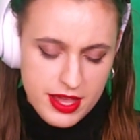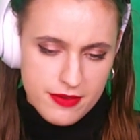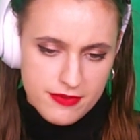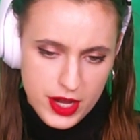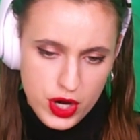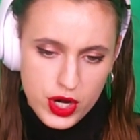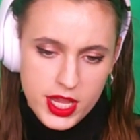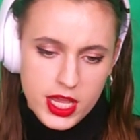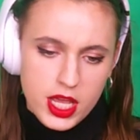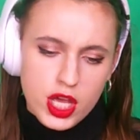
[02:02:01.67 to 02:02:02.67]
a
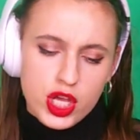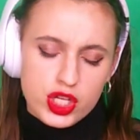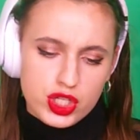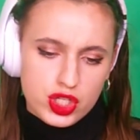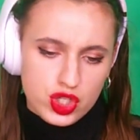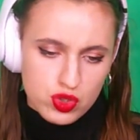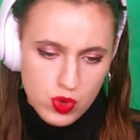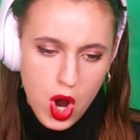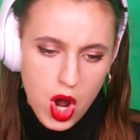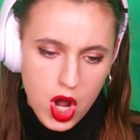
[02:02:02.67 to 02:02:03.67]
very
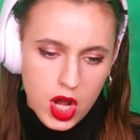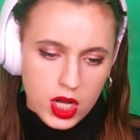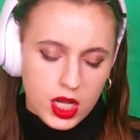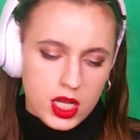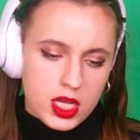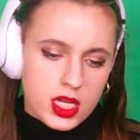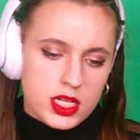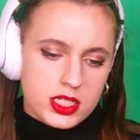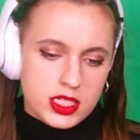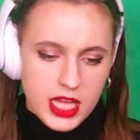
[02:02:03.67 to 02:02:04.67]
strong
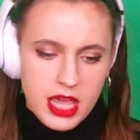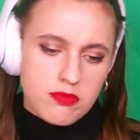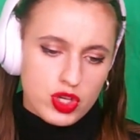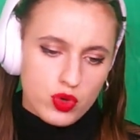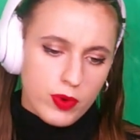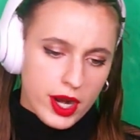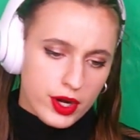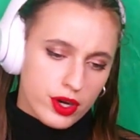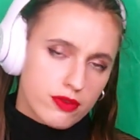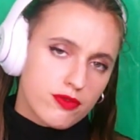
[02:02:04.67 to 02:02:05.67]
debut
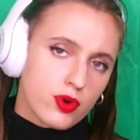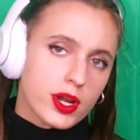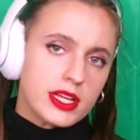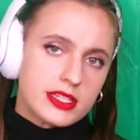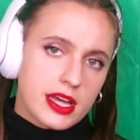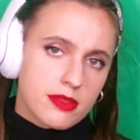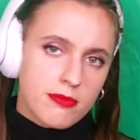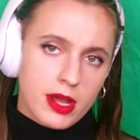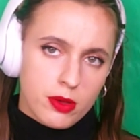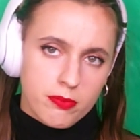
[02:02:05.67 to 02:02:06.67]
record for a death
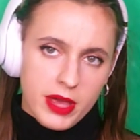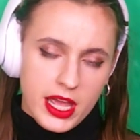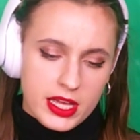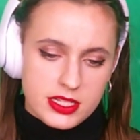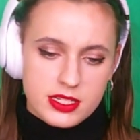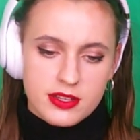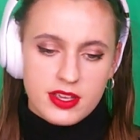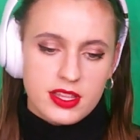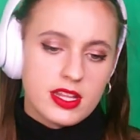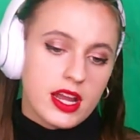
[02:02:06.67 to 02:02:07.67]
metal band
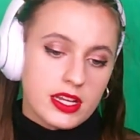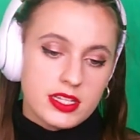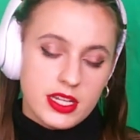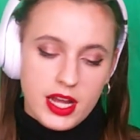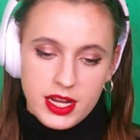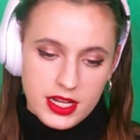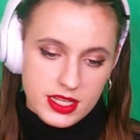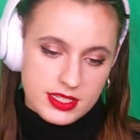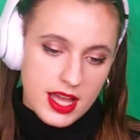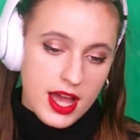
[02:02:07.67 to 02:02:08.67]
in the
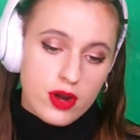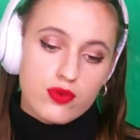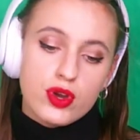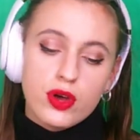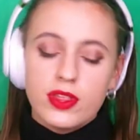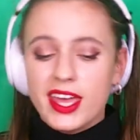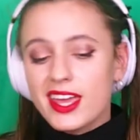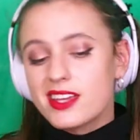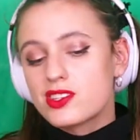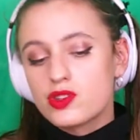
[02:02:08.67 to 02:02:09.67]
1990s. I don't know the
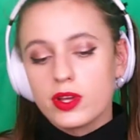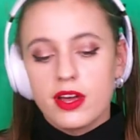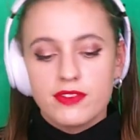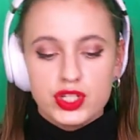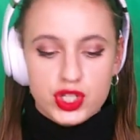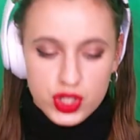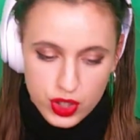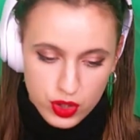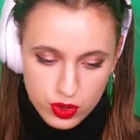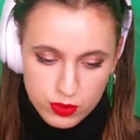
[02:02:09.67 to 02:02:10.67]
history of
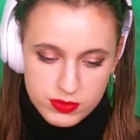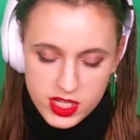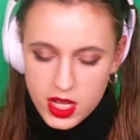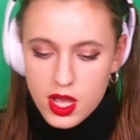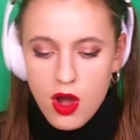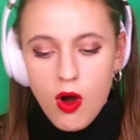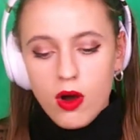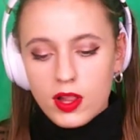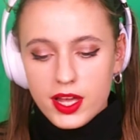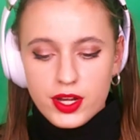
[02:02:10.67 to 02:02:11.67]
Entombed.
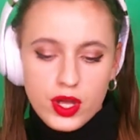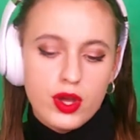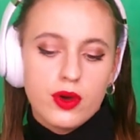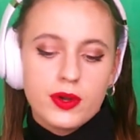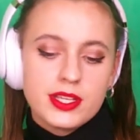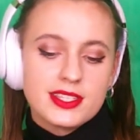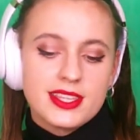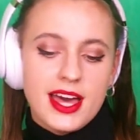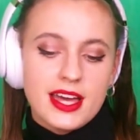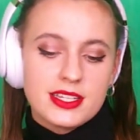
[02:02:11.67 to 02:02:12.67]
All I know is
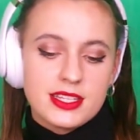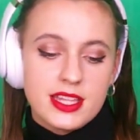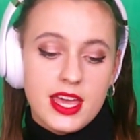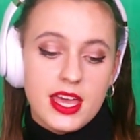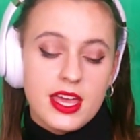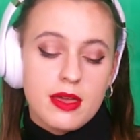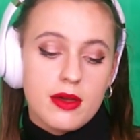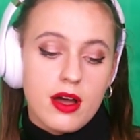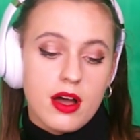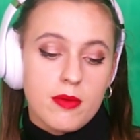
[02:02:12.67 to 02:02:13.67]
that they
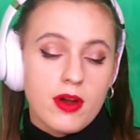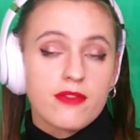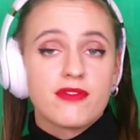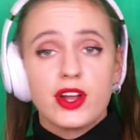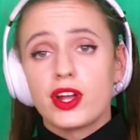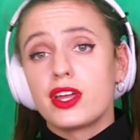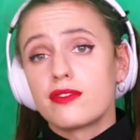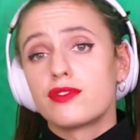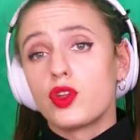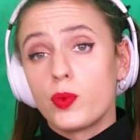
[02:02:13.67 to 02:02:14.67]
are very
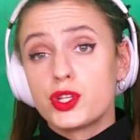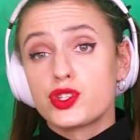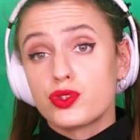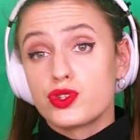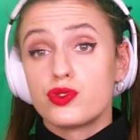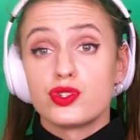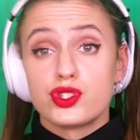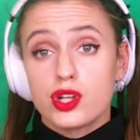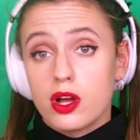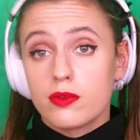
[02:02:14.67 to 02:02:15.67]
influential to the
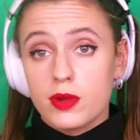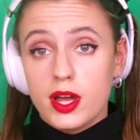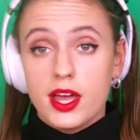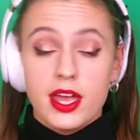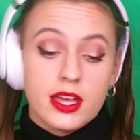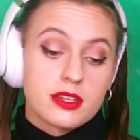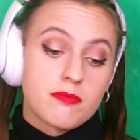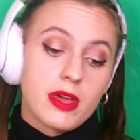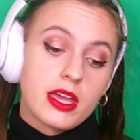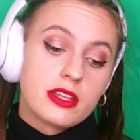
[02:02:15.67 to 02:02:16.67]
genre and
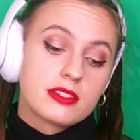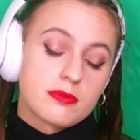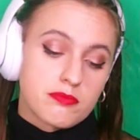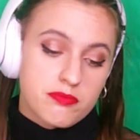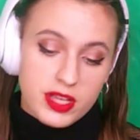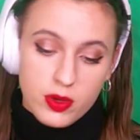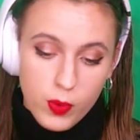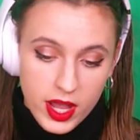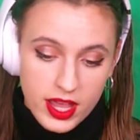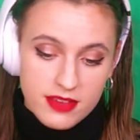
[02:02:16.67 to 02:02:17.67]
made some big
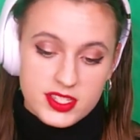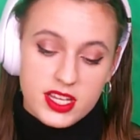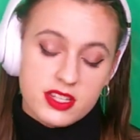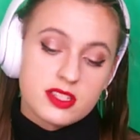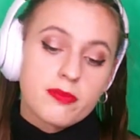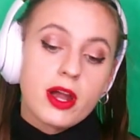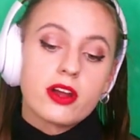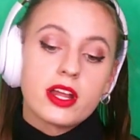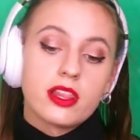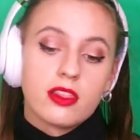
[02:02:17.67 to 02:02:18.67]
waves and
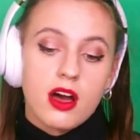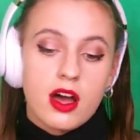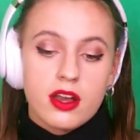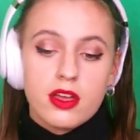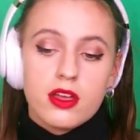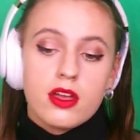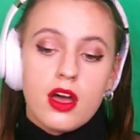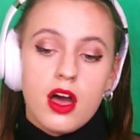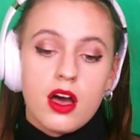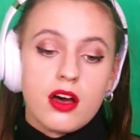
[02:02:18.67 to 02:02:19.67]
inspired a lot
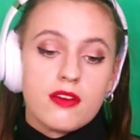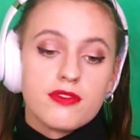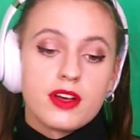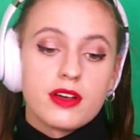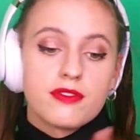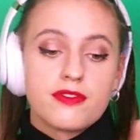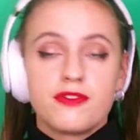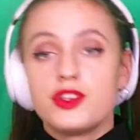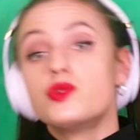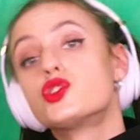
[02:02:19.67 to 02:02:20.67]
of
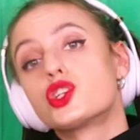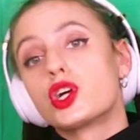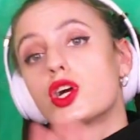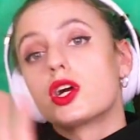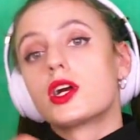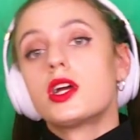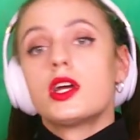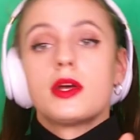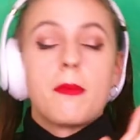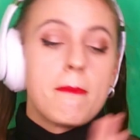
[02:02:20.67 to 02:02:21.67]
future
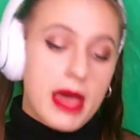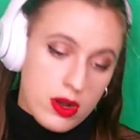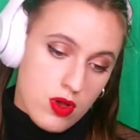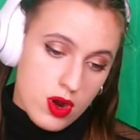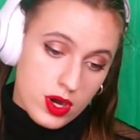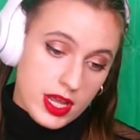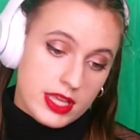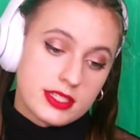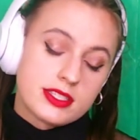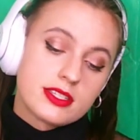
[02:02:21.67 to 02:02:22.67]
metal
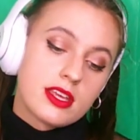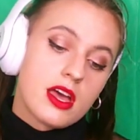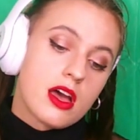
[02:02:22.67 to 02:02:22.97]
artists